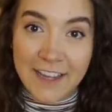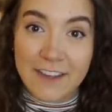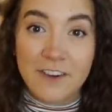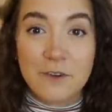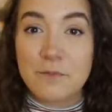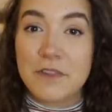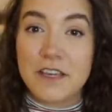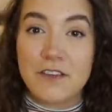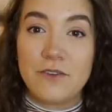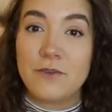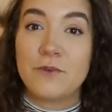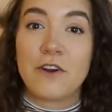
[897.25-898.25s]
I hope
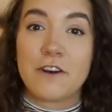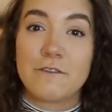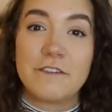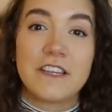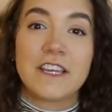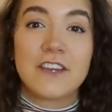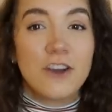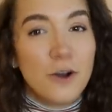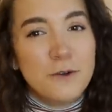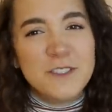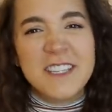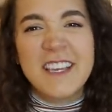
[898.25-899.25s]
that you are feeling
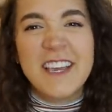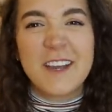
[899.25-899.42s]
cozy